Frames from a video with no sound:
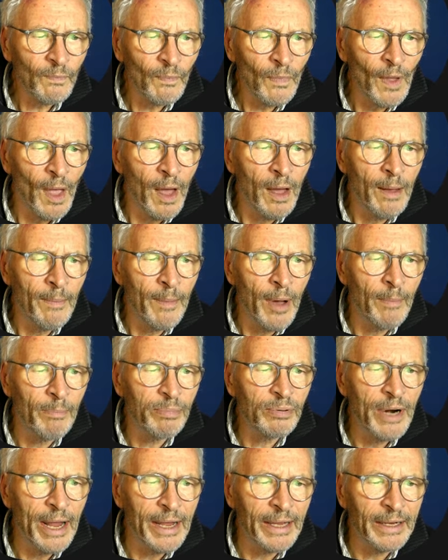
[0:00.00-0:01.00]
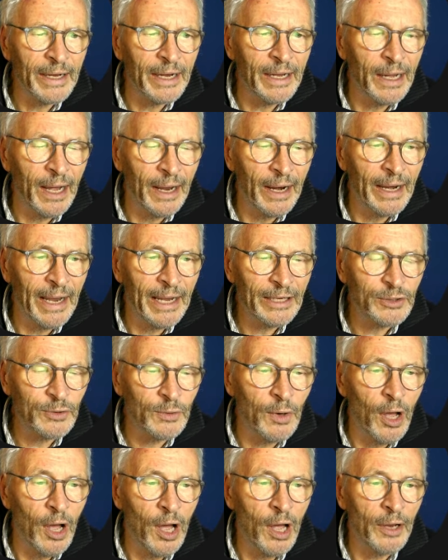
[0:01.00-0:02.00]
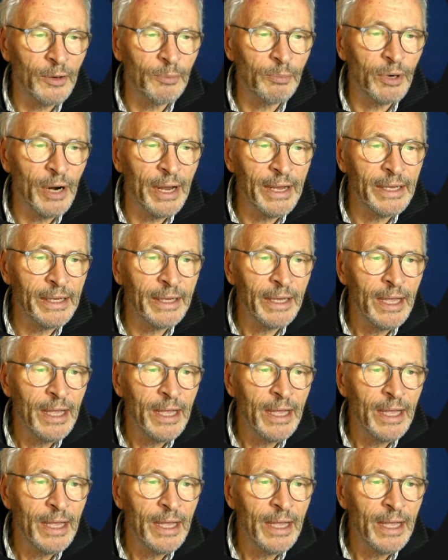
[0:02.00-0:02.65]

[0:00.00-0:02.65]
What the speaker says: a break, an actual hard break